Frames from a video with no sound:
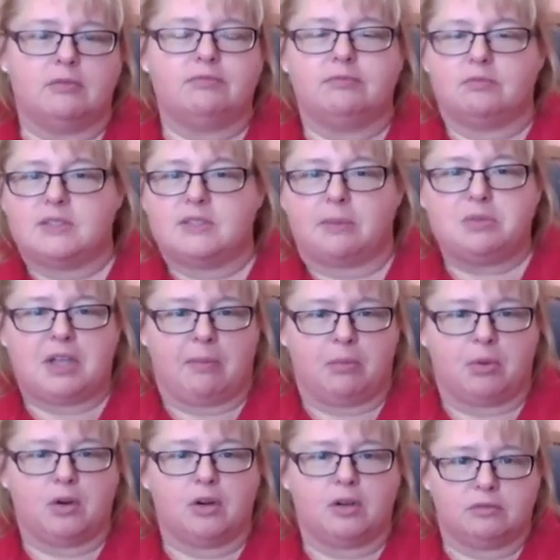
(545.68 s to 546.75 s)

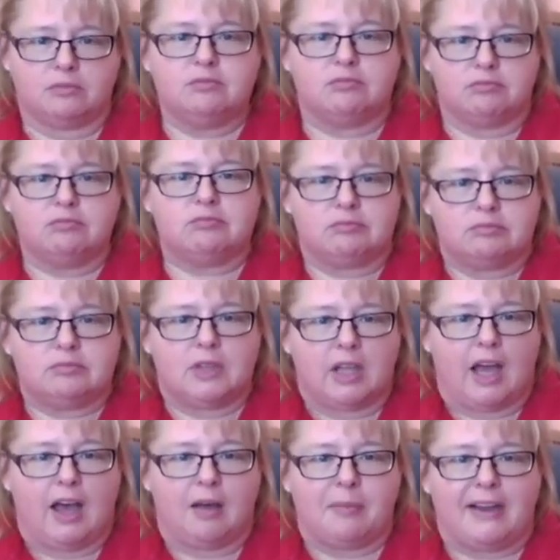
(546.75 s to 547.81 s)
September.
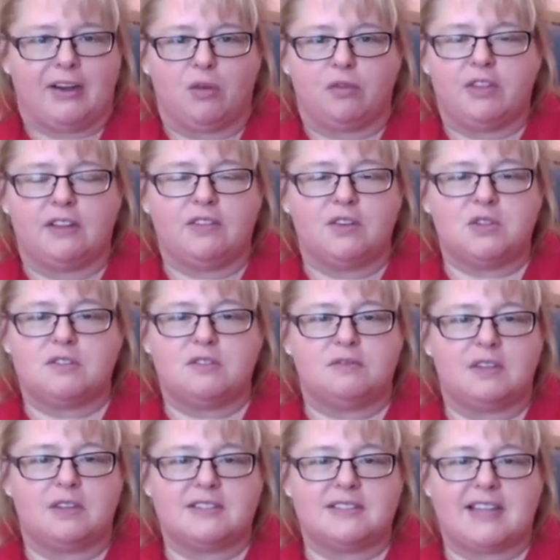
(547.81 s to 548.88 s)
I don't think there's
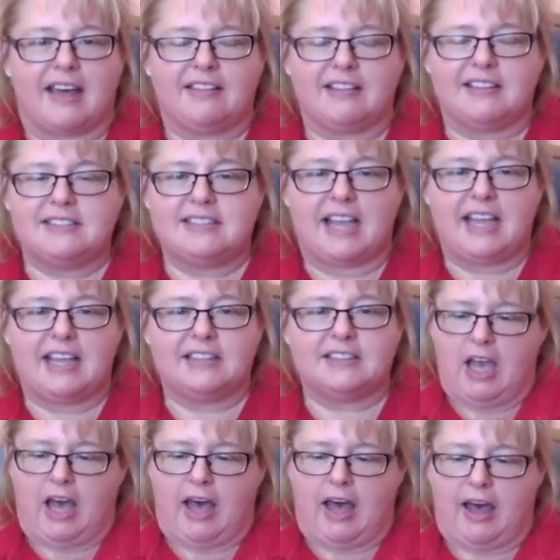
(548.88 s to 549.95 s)
a solid date.
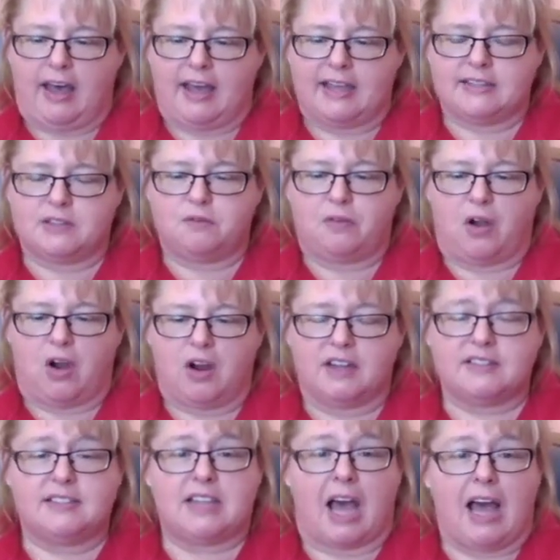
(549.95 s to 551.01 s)
As far
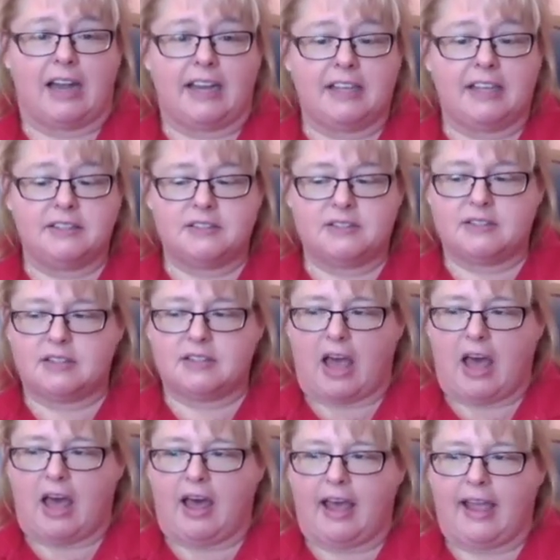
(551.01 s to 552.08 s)
as Donnie's,
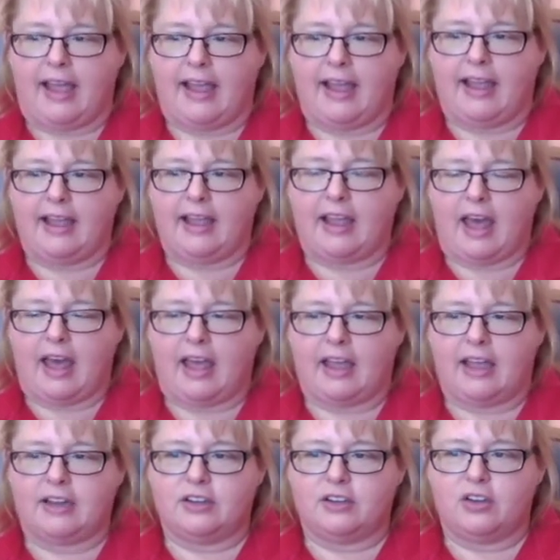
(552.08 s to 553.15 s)
I
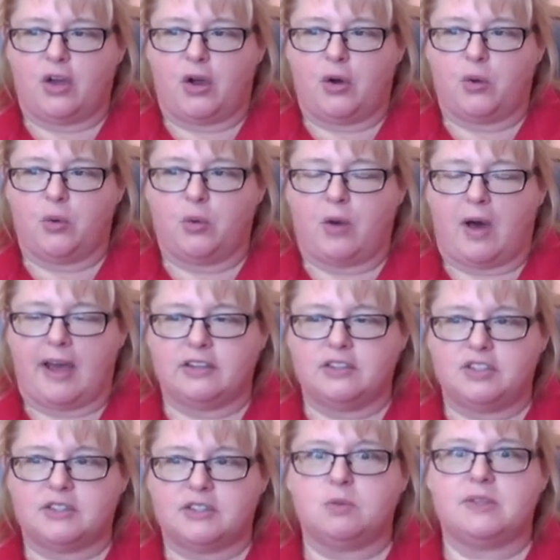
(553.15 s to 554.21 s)
know I
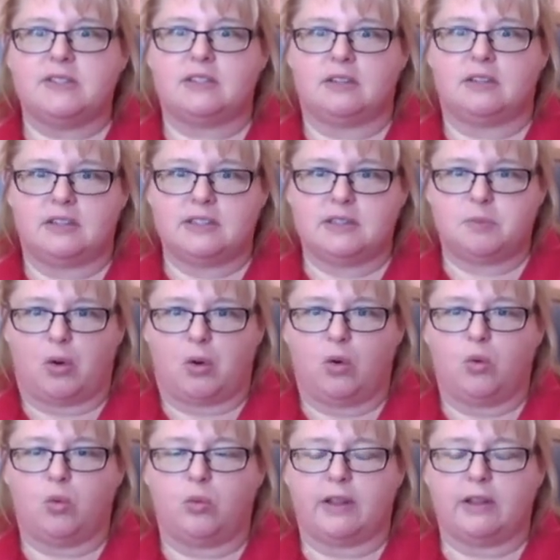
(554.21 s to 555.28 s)
just recently spoke
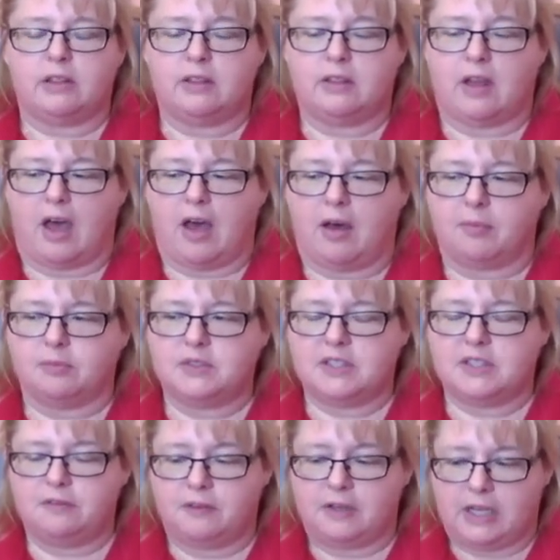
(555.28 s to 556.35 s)
with
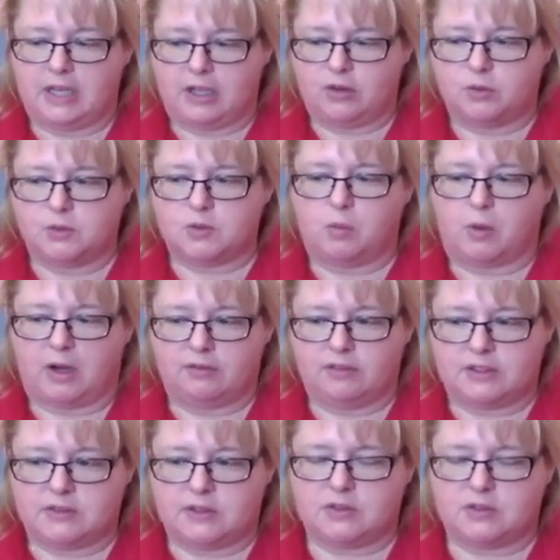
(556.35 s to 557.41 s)
Tiffany, who's one of the
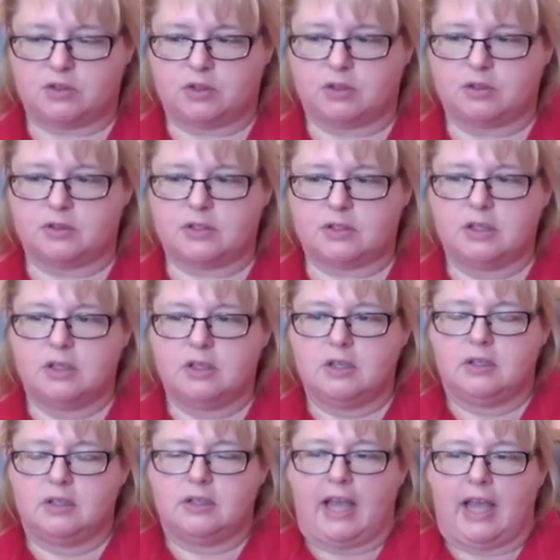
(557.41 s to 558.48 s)
sisters,
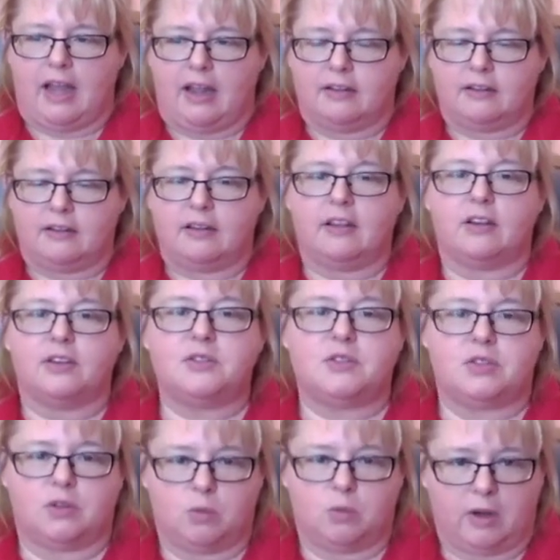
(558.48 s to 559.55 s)
and they're
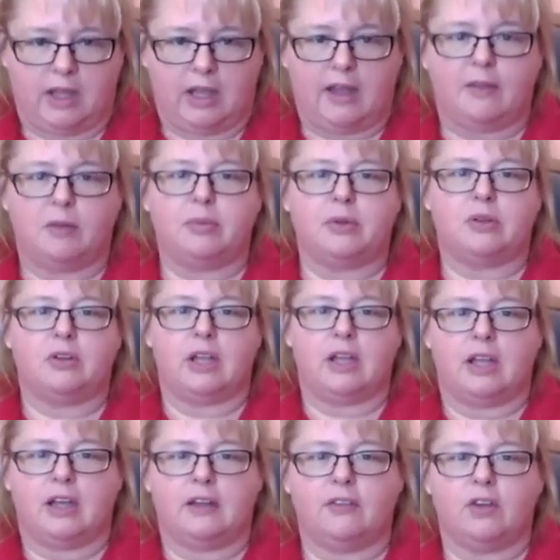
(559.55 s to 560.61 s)
still working on the
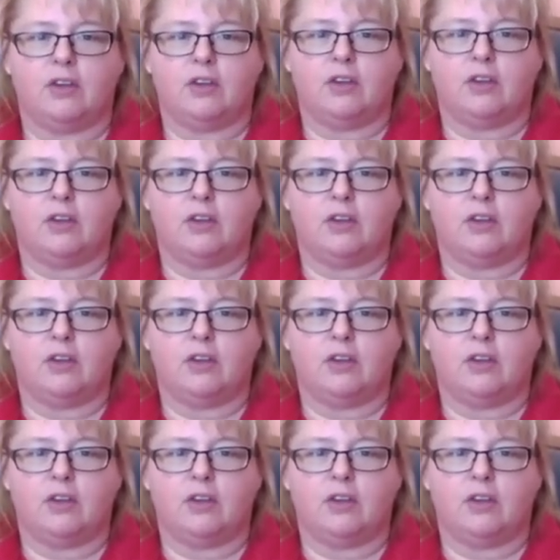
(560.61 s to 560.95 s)
building, and they're